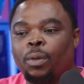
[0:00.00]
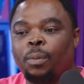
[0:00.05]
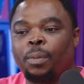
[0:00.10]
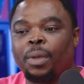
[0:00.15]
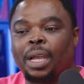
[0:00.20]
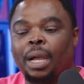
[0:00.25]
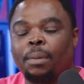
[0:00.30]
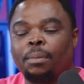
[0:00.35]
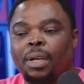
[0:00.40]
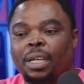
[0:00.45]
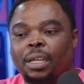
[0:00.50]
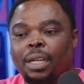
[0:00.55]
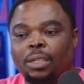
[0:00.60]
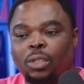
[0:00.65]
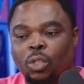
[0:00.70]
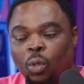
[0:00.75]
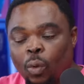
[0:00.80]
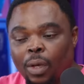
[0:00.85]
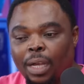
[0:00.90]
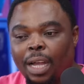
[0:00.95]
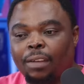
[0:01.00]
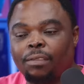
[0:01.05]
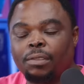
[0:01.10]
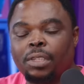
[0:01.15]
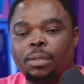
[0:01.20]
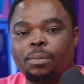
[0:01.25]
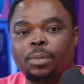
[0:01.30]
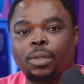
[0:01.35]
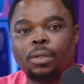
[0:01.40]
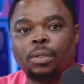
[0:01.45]
you become too
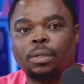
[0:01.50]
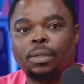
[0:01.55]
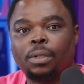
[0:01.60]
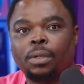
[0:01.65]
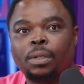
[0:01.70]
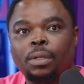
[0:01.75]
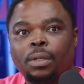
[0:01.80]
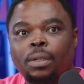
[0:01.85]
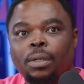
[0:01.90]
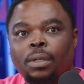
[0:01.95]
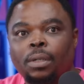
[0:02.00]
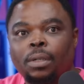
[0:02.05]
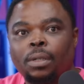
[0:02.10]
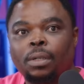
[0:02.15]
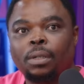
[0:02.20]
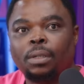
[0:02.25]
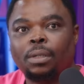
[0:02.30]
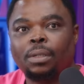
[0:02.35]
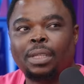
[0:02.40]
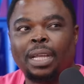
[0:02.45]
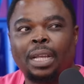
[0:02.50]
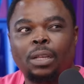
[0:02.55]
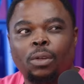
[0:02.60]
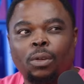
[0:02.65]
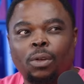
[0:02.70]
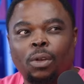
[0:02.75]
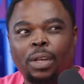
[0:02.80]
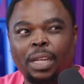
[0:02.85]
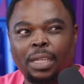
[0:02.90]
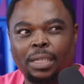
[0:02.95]
comfortable, then you're
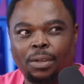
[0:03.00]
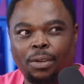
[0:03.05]
not as